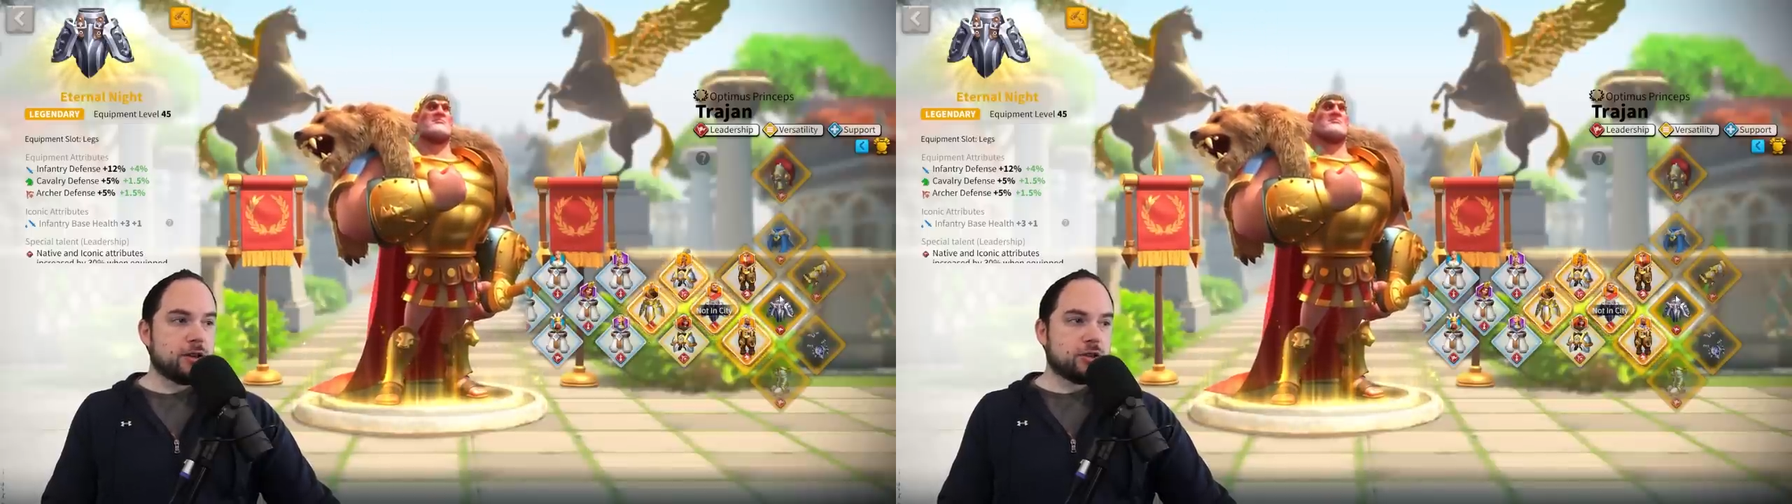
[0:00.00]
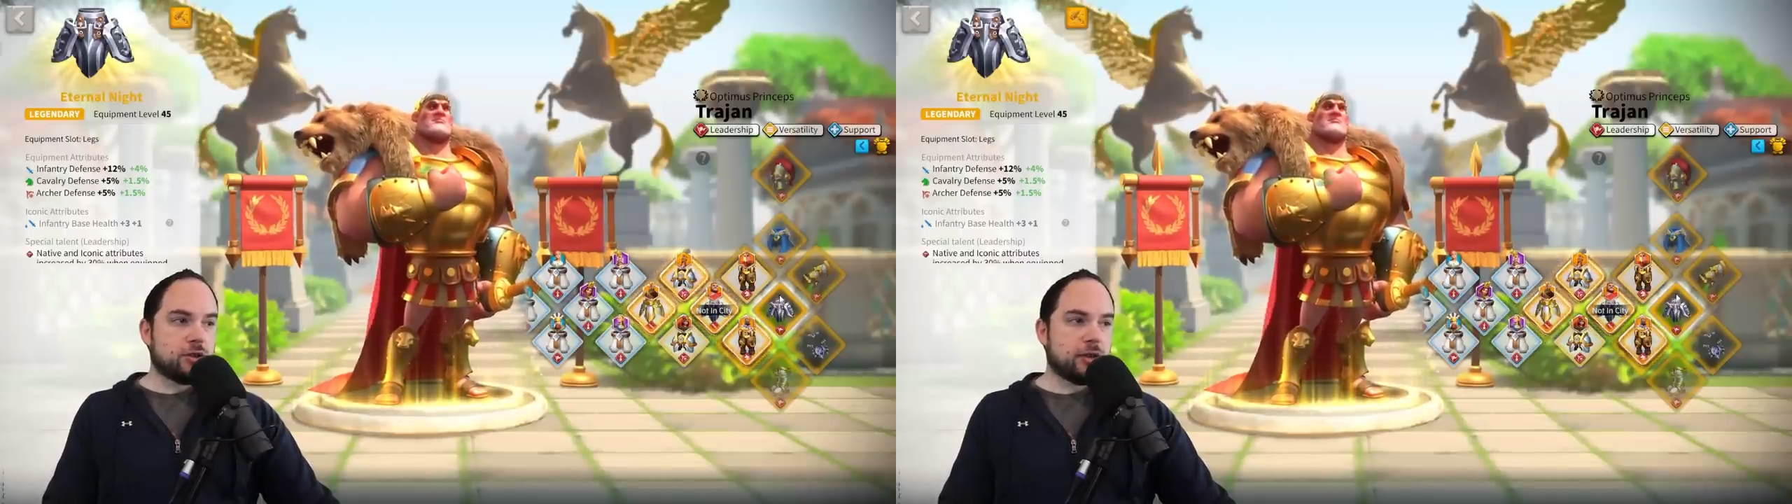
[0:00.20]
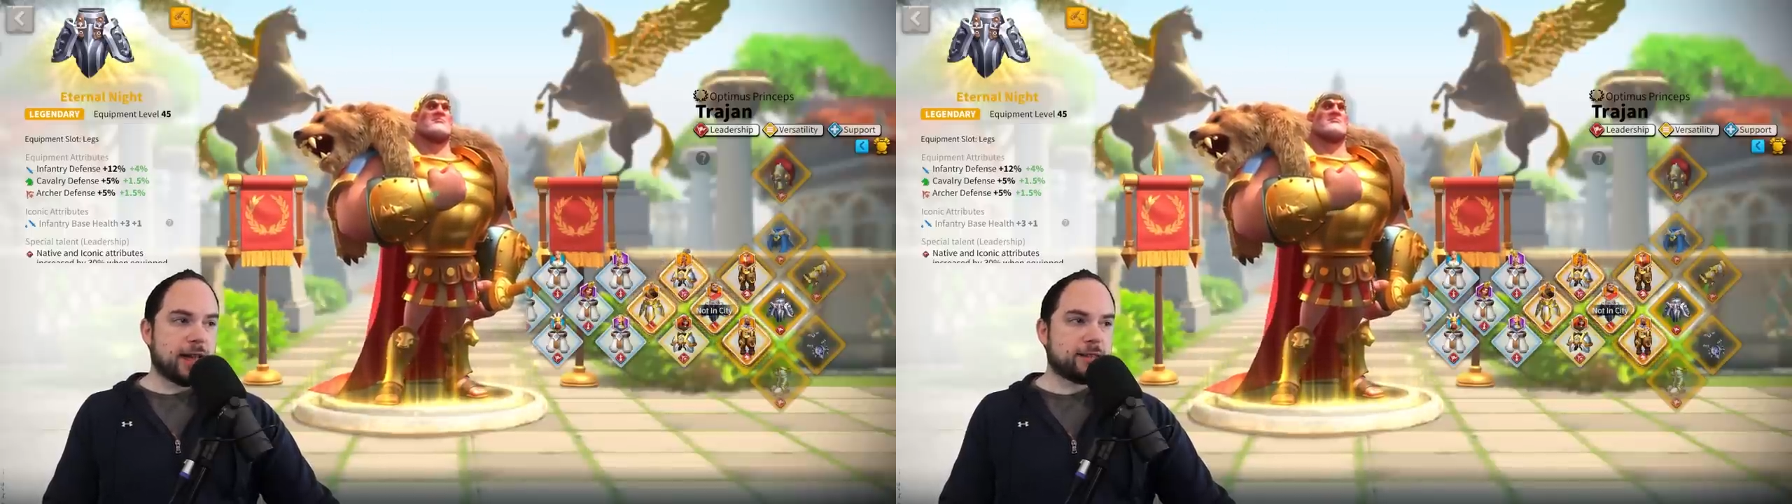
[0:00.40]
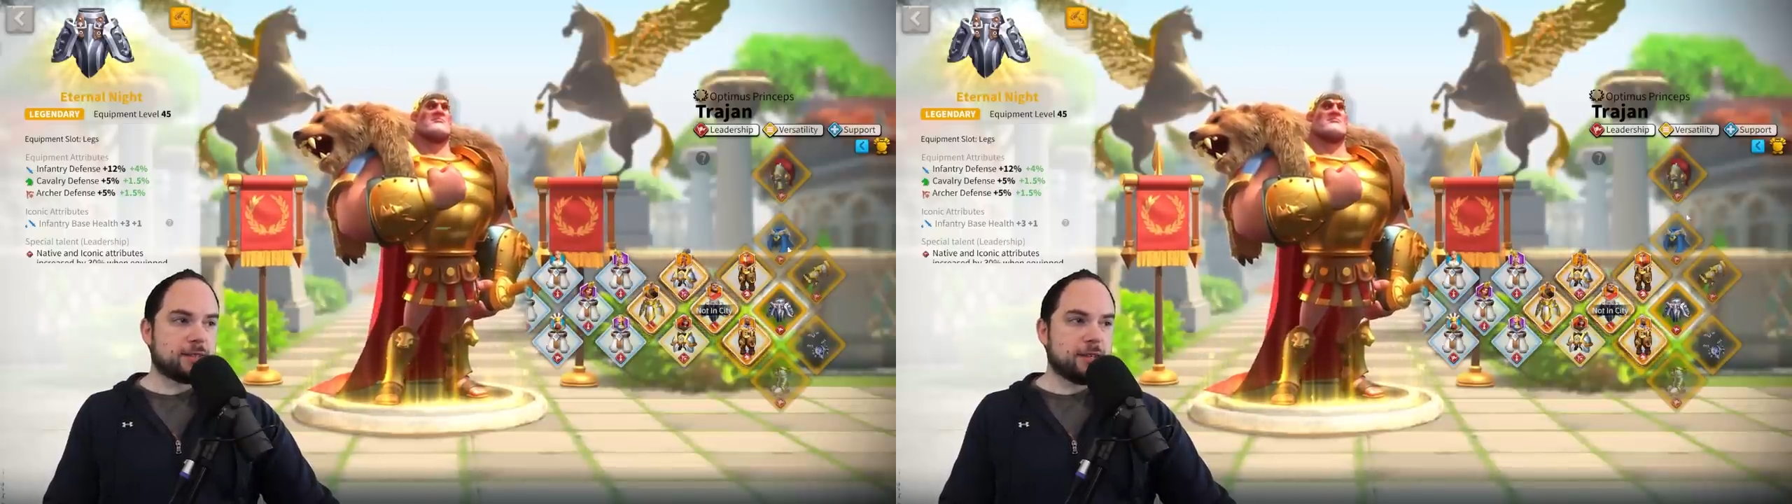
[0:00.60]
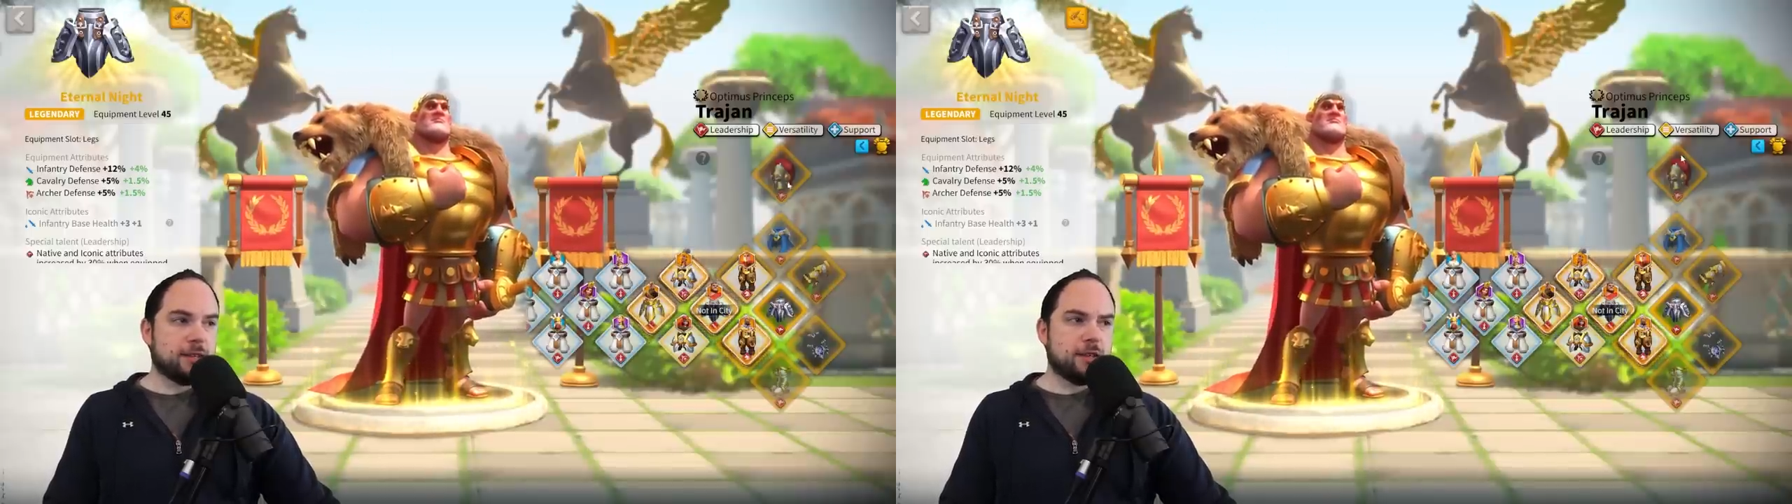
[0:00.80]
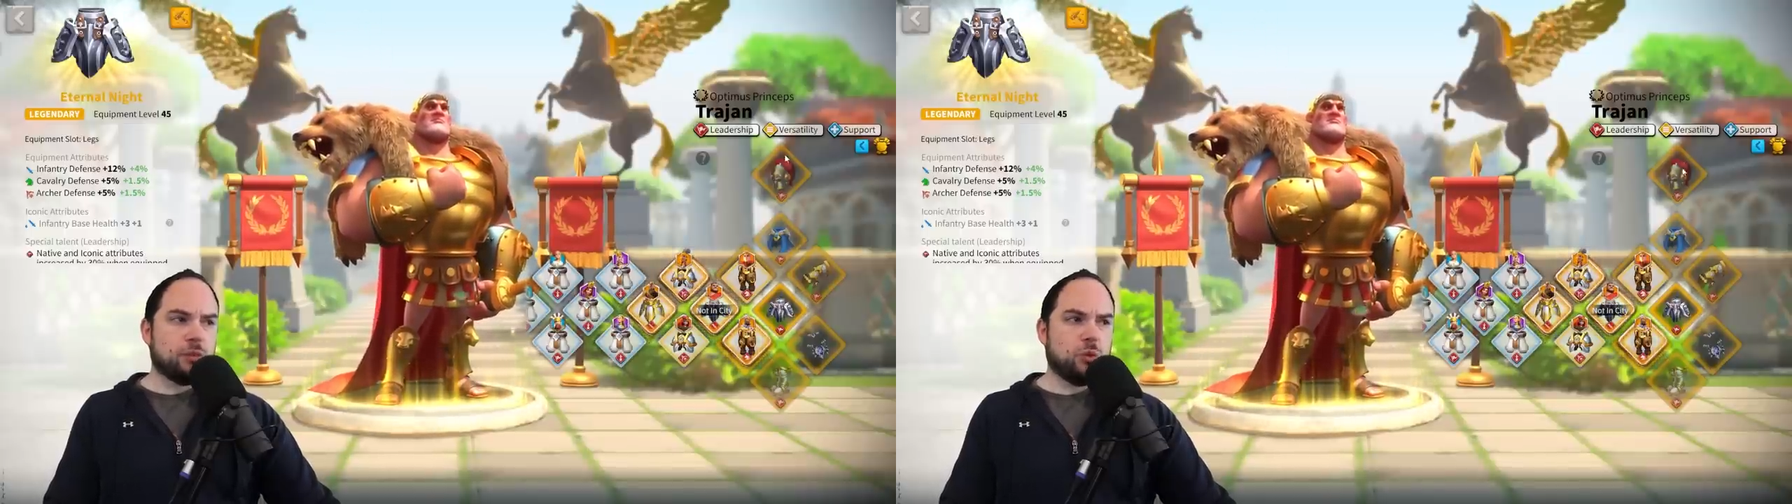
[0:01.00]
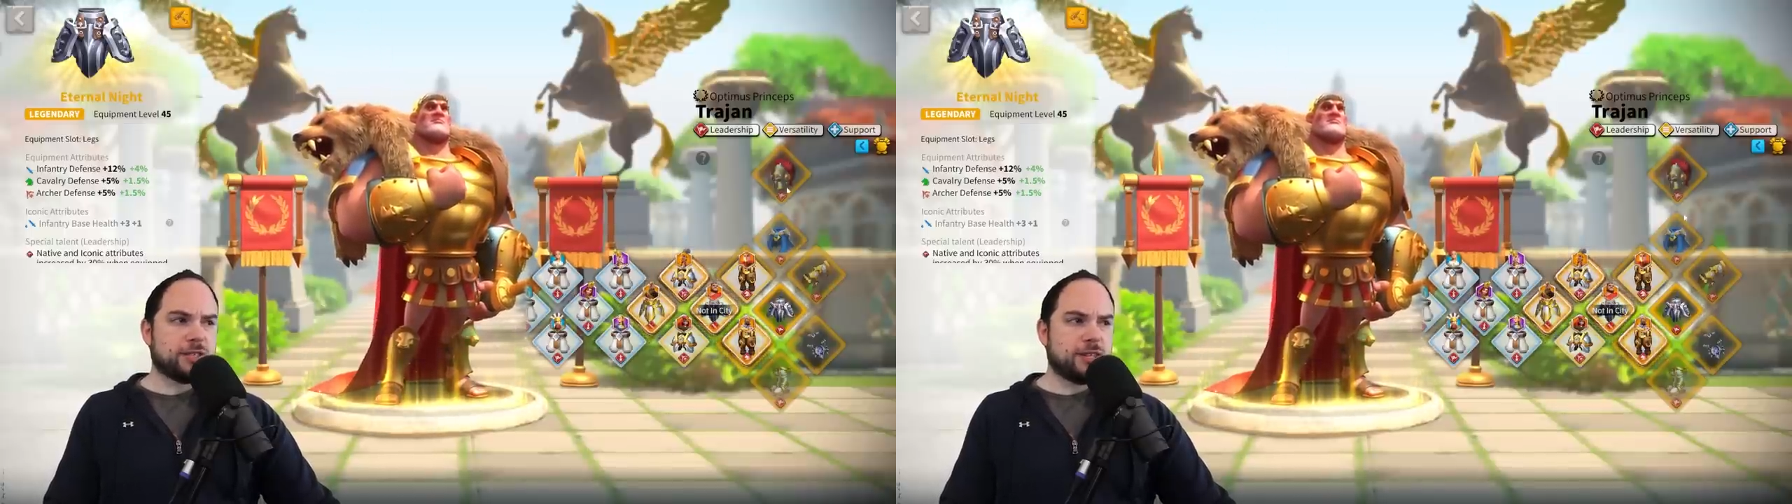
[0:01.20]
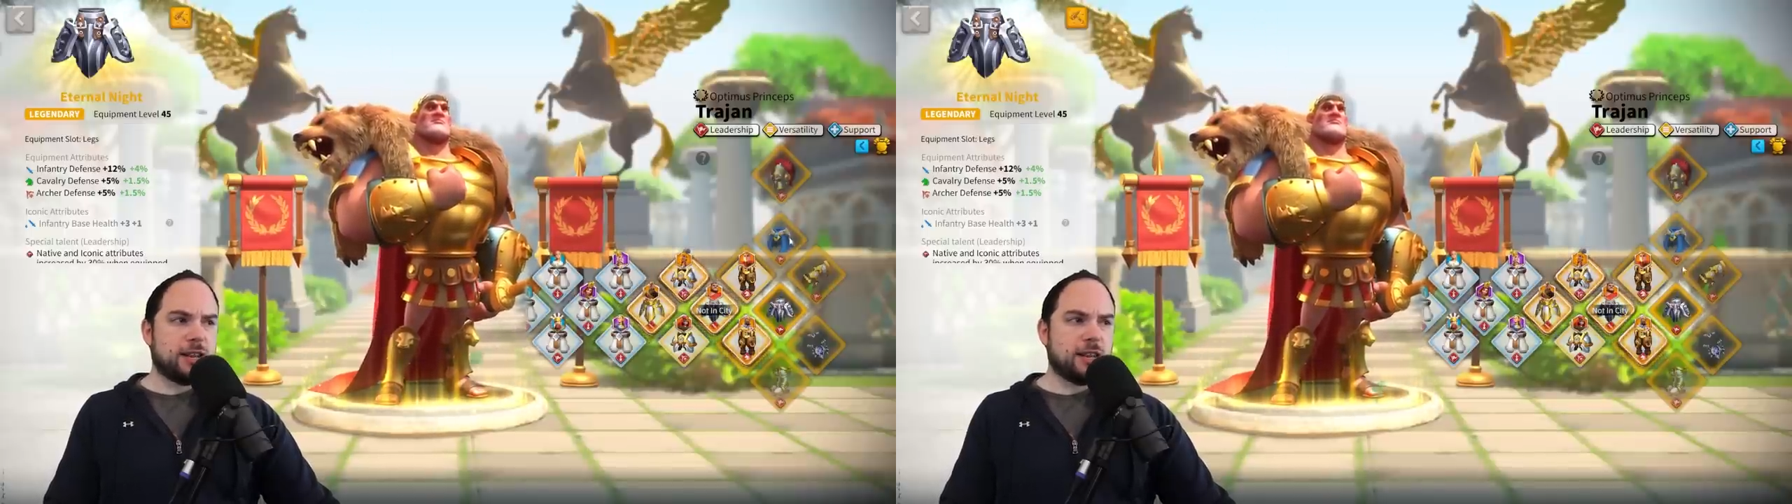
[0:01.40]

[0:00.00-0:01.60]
So that's, what is it,